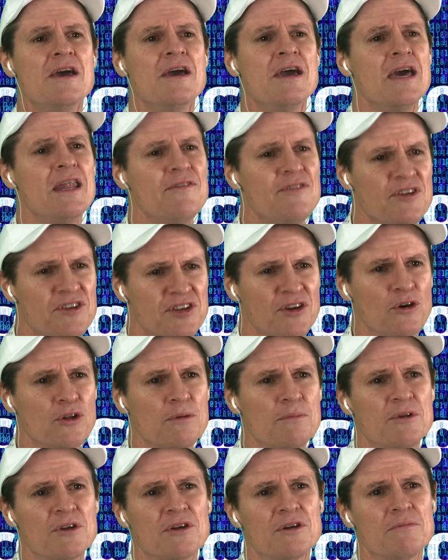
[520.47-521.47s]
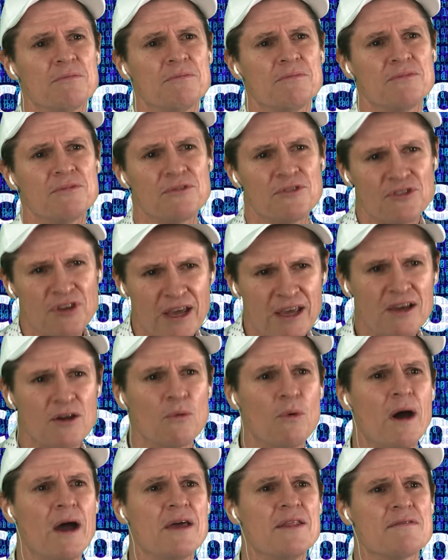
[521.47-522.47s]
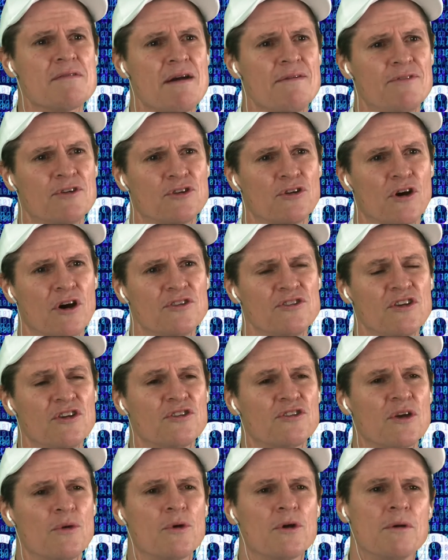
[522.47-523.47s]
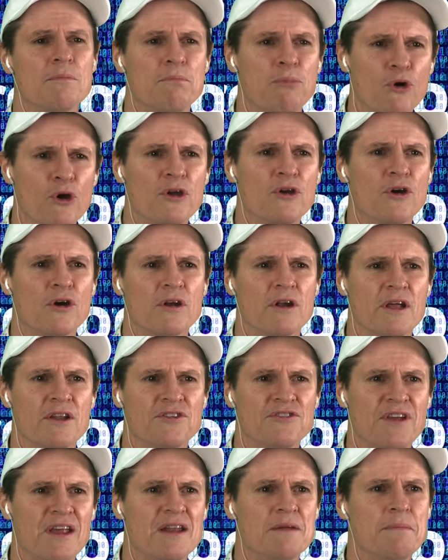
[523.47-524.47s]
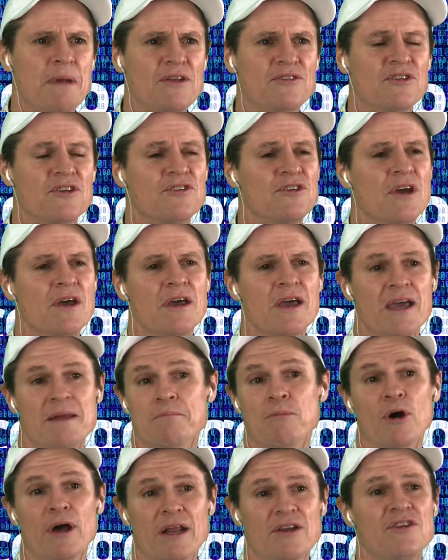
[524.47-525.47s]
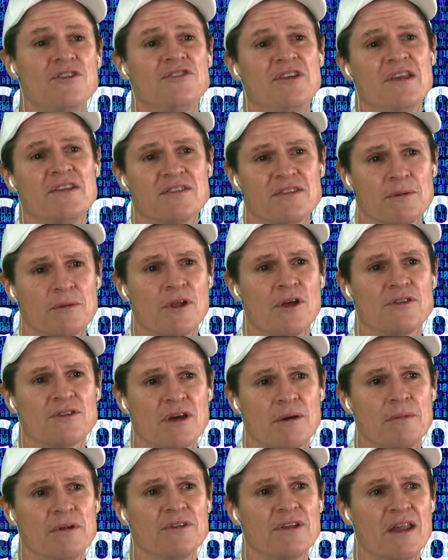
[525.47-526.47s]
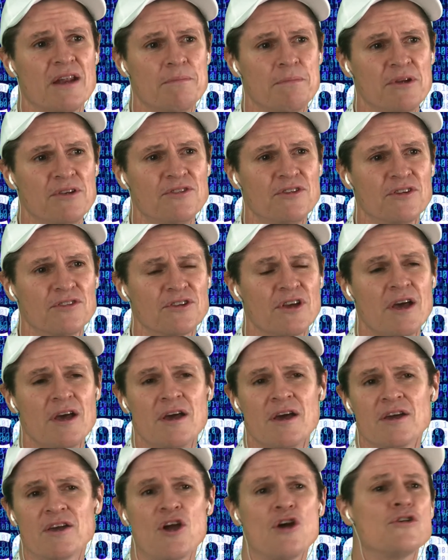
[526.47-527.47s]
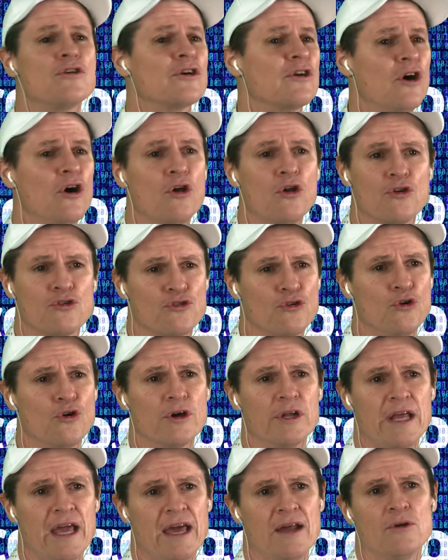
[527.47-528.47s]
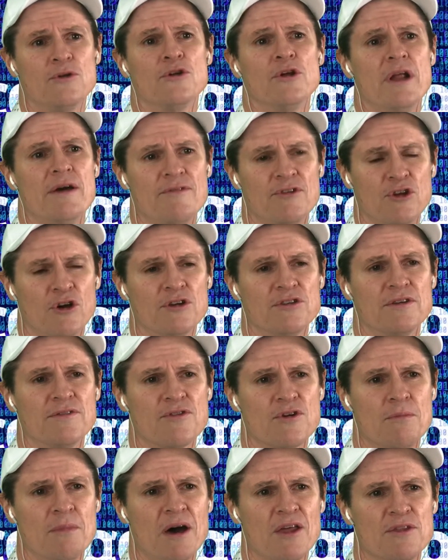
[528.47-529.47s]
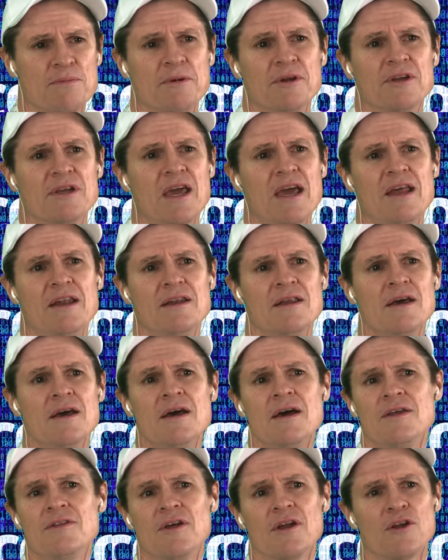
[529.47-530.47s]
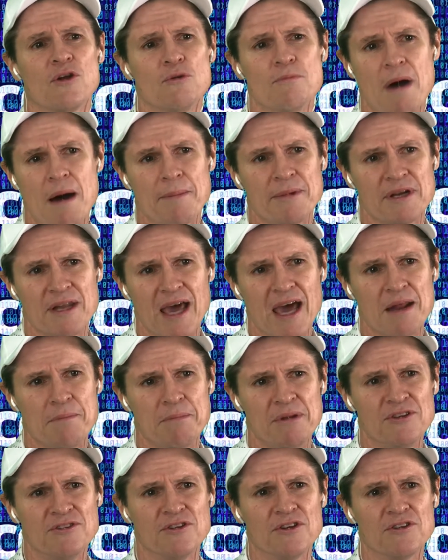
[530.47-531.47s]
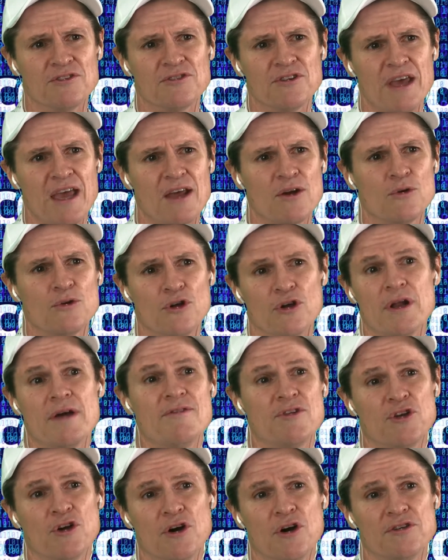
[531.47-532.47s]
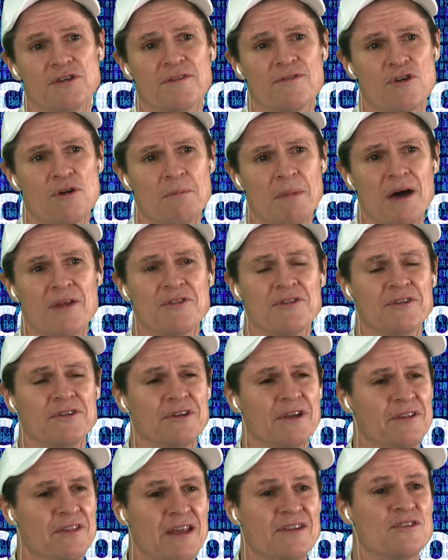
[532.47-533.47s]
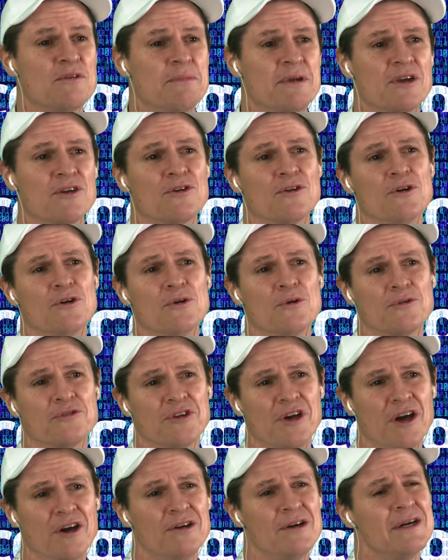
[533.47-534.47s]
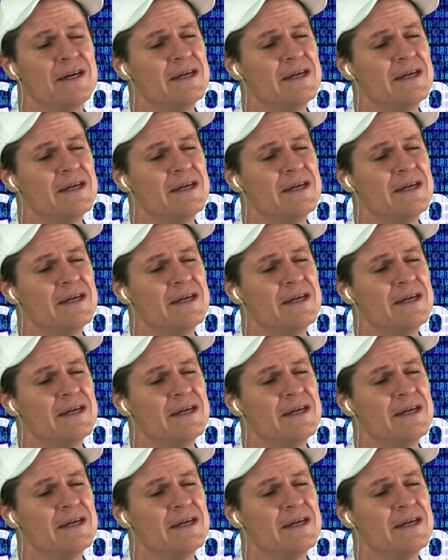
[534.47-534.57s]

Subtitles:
if you tell them to take away their advertising because they want to boycott and send a message, it might actually send some of those companies out of business. Coca-Cola sure can handle not advertising for a month, but can the little mum and dad business handle not advertising for a month? And that's a big call. So